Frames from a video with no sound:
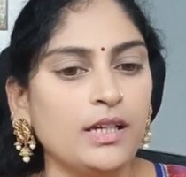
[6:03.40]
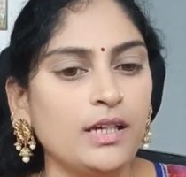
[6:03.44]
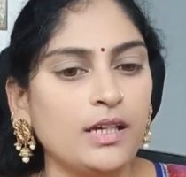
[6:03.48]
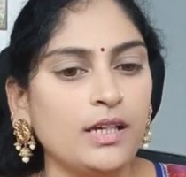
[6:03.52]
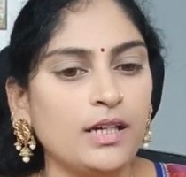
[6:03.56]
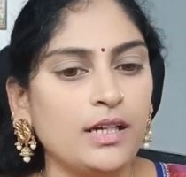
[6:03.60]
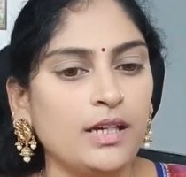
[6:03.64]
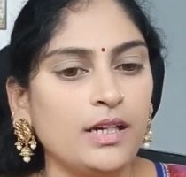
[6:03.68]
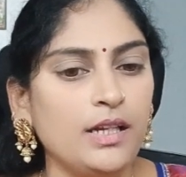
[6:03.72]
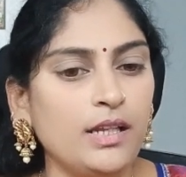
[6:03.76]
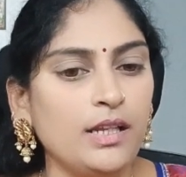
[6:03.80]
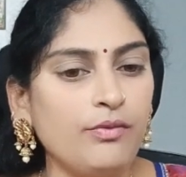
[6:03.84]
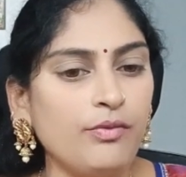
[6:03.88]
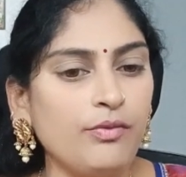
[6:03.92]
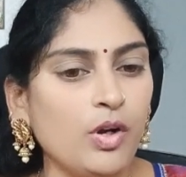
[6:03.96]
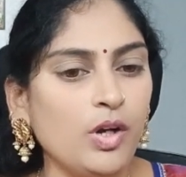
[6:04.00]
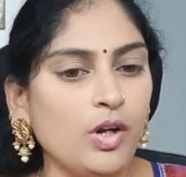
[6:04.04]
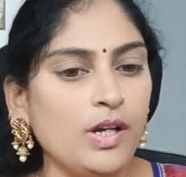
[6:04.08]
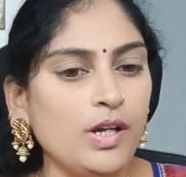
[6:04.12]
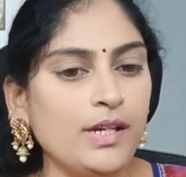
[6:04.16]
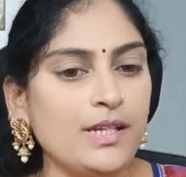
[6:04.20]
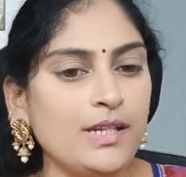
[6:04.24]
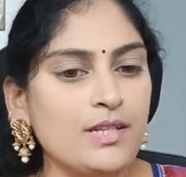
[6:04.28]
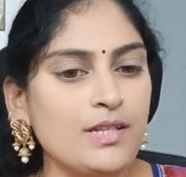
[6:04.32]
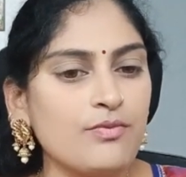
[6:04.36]

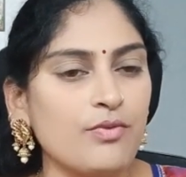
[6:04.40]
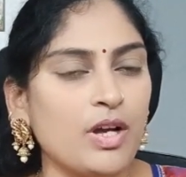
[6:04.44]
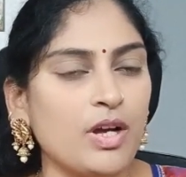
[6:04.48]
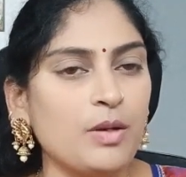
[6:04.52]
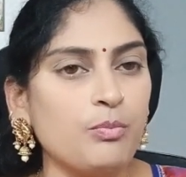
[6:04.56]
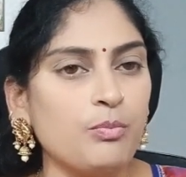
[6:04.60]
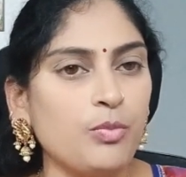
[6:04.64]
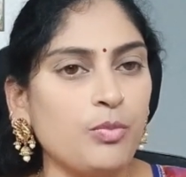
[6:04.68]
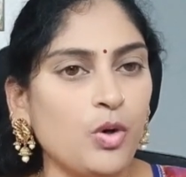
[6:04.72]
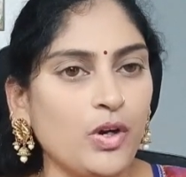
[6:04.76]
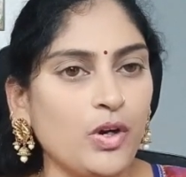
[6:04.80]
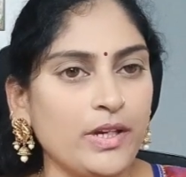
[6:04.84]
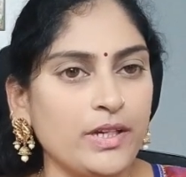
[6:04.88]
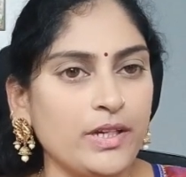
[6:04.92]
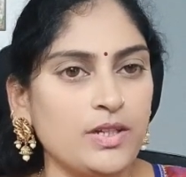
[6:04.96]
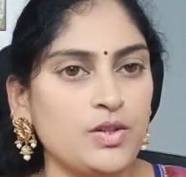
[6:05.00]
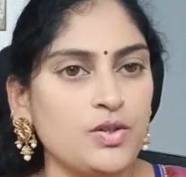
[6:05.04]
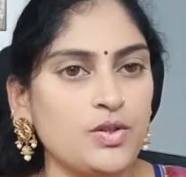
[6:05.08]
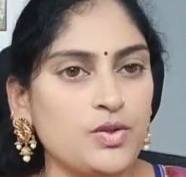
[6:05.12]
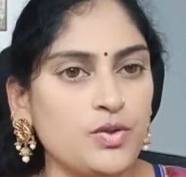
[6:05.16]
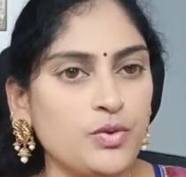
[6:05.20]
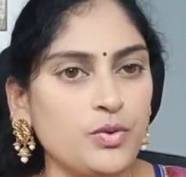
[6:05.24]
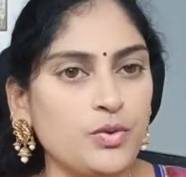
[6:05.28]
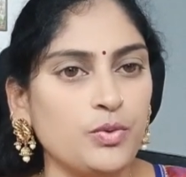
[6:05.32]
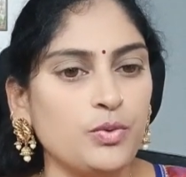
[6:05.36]
default is
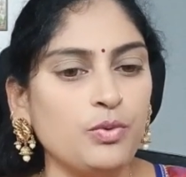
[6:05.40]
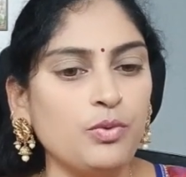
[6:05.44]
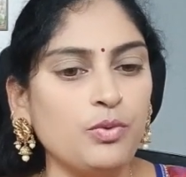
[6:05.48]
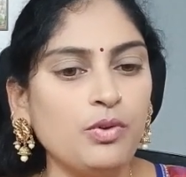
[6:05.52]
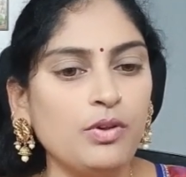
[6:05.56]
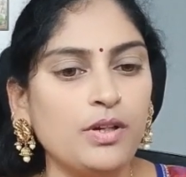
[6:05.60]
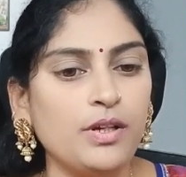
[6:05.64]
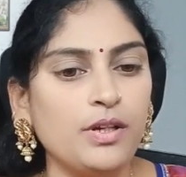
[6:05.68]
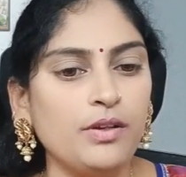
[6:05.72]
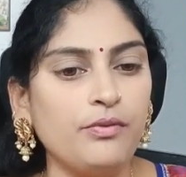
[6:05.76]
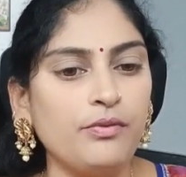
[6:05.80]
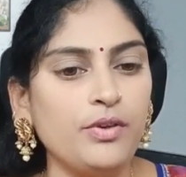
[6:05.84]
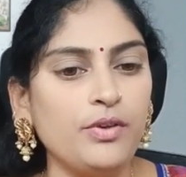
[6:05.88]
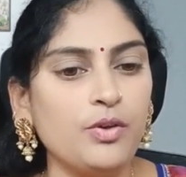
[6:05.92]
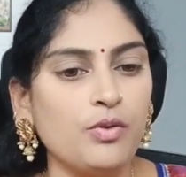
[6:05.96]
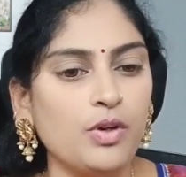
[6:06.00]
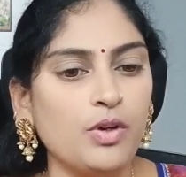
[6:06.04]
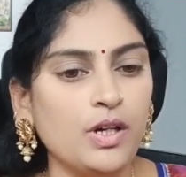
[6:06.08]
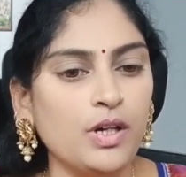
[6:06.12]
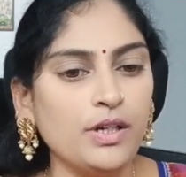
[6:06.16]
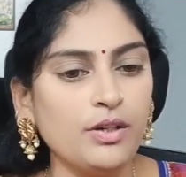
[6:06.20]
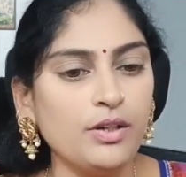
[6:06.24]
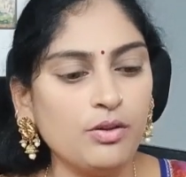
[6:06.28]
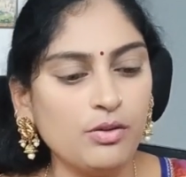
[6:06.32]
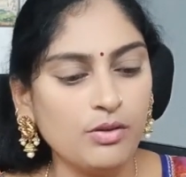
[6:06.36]
1.2. If you
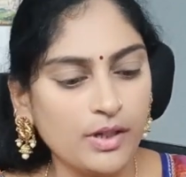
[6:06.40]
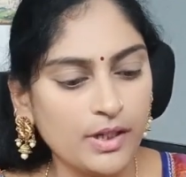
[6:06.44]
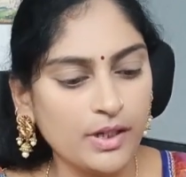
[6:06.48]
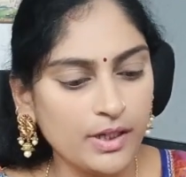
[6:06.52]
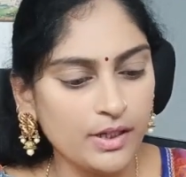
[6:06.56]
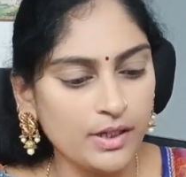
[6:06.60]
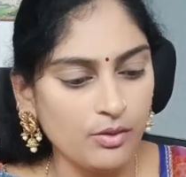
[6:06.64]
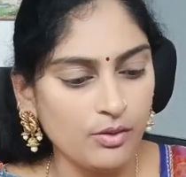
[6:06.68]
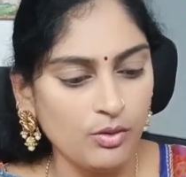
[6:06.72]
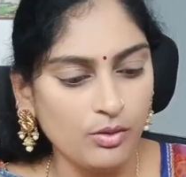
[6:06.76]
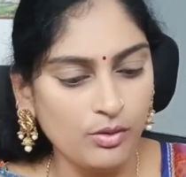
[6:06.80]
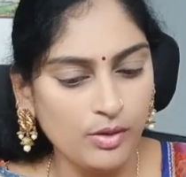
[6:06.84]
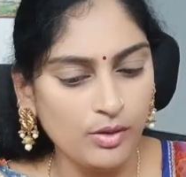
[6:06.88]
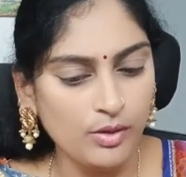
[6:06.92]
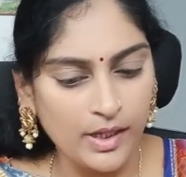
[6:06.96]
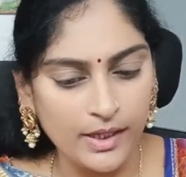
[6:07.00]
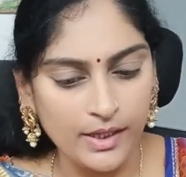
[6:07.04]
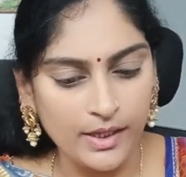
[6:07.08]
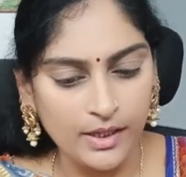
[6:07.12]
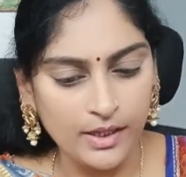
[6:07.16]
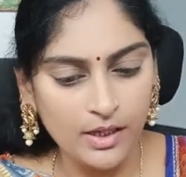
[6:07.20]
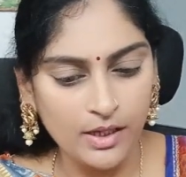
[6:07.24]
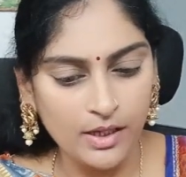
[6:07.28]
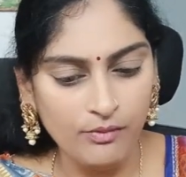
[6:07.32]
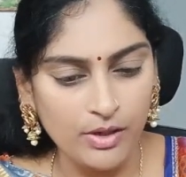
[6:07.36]
want, you can go like
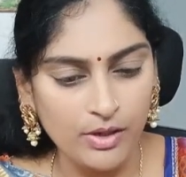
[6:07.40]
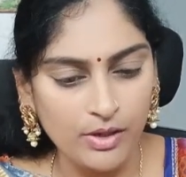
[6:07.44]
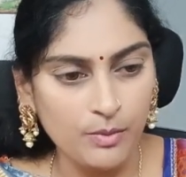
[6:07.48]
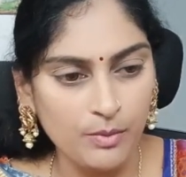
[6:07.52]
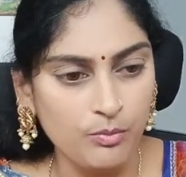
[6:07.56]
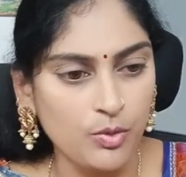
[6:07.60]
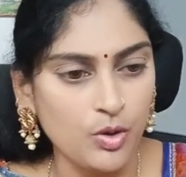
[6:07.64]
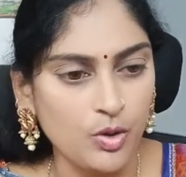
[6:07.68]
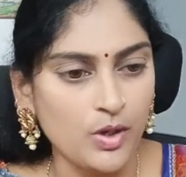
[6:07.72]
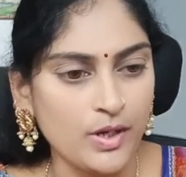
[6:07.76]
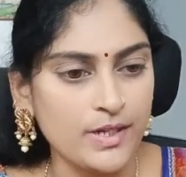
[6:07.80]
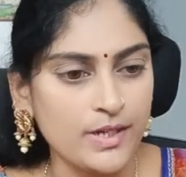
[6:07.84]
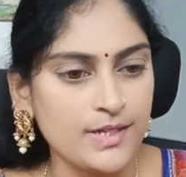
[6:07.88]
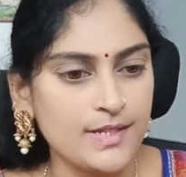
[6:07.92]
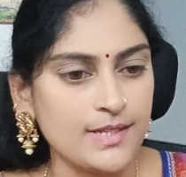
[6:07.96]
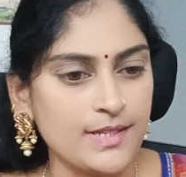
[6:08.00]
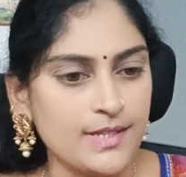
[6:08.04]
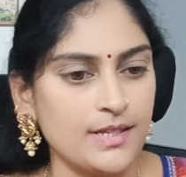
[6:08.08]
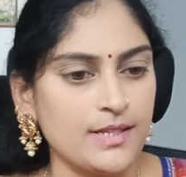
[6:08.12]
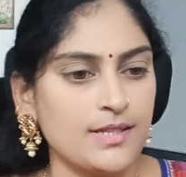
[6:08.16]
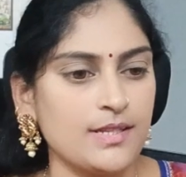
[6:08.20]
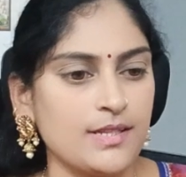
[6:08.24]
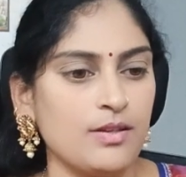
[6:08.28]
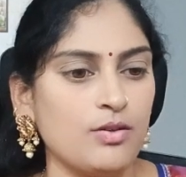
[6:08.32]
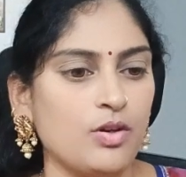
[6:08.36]
a
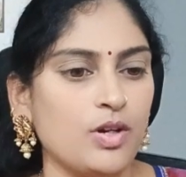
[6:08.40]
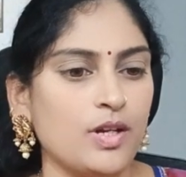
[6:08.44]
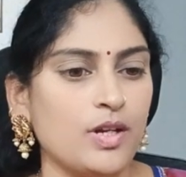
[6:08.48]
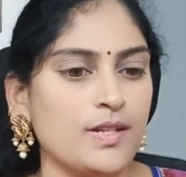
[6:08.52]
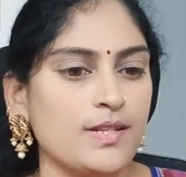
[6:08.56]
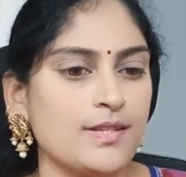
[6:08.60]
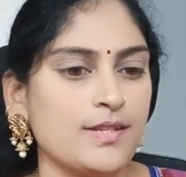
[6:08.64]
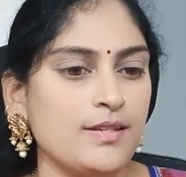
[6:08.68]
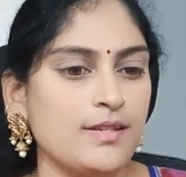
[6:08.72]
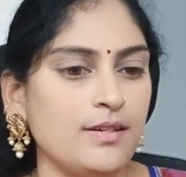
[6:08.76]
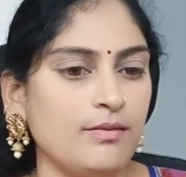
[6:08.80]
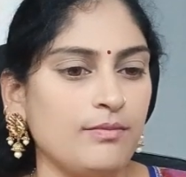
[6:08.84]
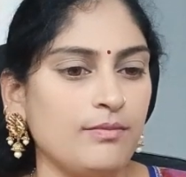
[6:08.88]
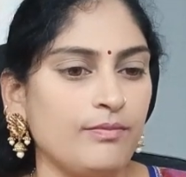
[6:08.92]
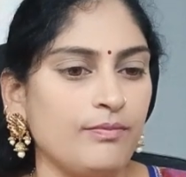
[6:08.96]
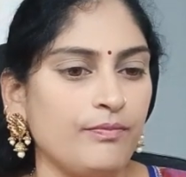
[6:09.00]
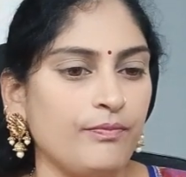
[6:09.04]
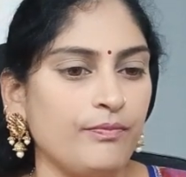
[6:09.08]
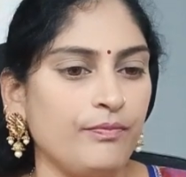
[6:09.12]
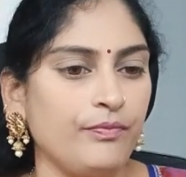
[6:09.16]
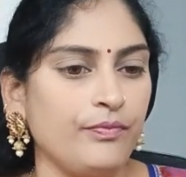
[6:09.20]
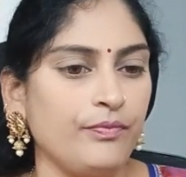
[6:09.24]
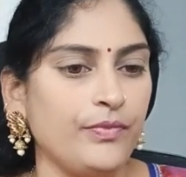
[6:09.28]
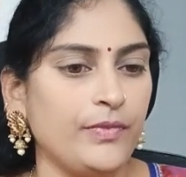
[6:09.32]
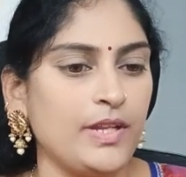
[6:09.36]
1.6. You can see
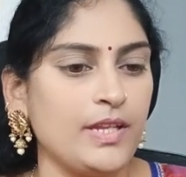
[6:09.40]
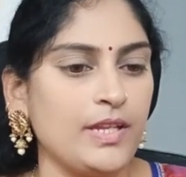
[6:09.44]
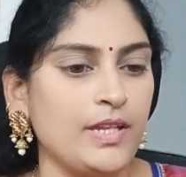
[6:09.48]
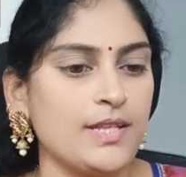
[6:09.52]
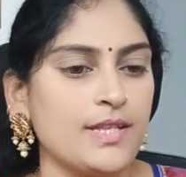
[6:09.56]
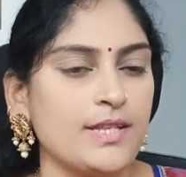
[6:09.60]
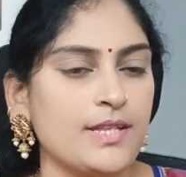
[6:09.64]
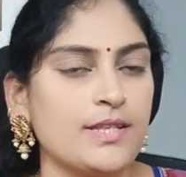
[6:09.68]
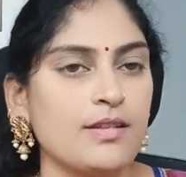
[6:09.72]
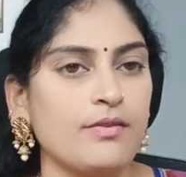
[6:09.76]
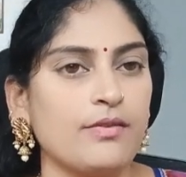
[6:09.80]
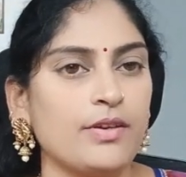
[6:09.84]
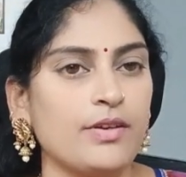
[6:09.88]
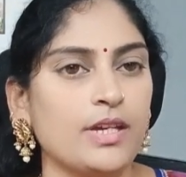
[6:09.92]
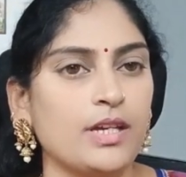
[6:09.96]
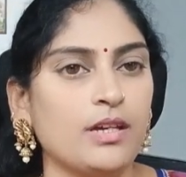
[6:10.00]
this is the way.